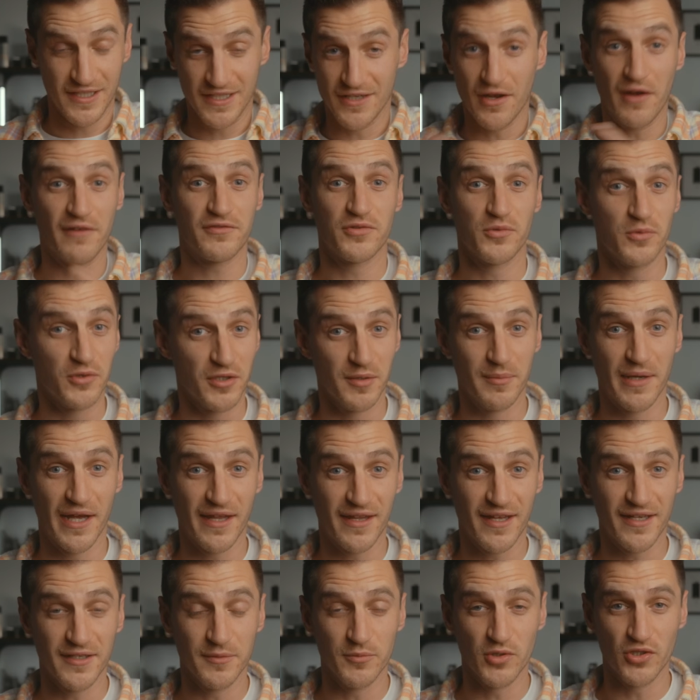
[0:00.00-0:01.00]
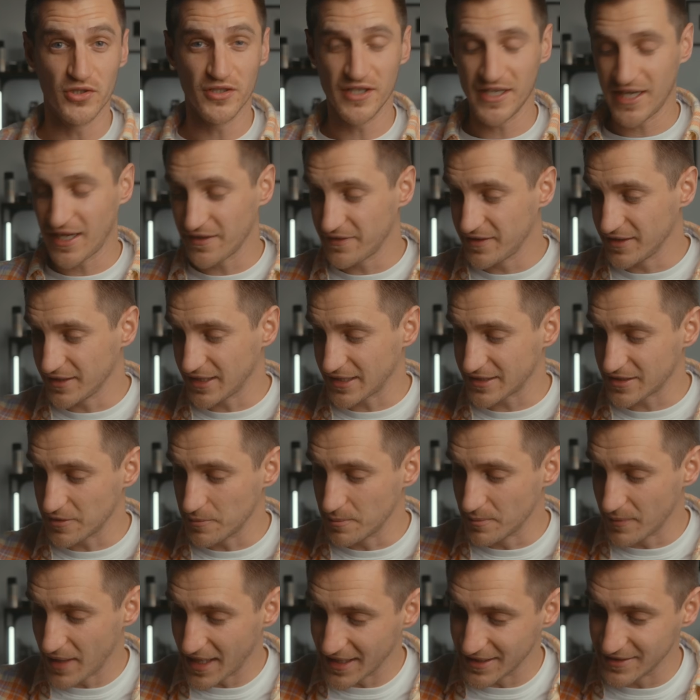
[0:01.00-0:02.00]
You don't have to worry about that anymore, and I think that's
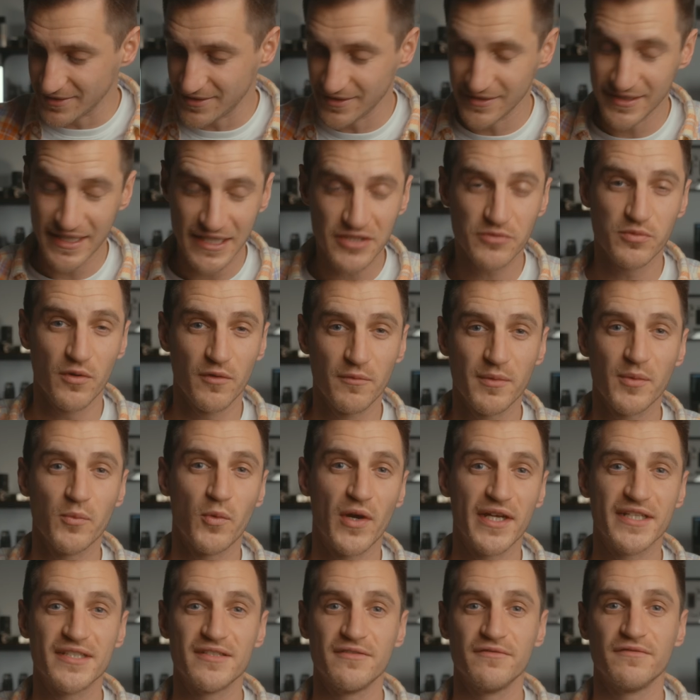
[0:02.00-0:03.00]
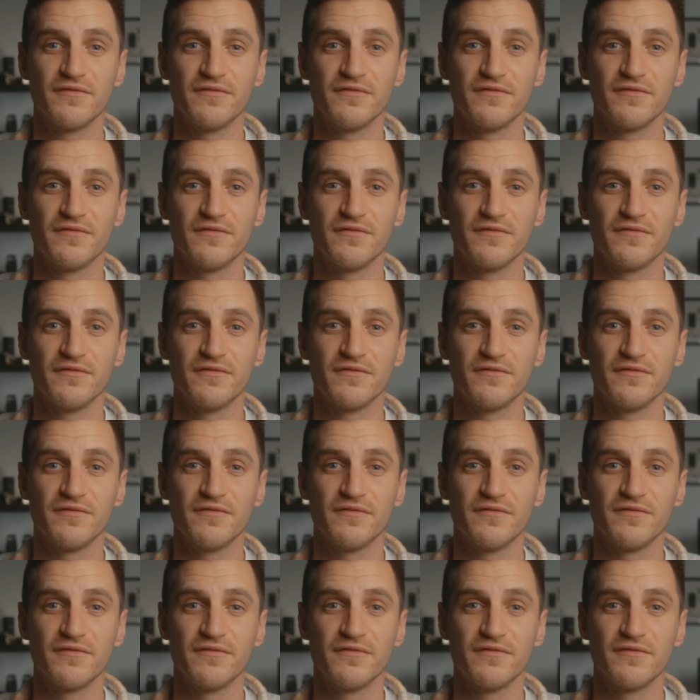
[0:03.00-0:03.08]
amazing. That's what we've been waiting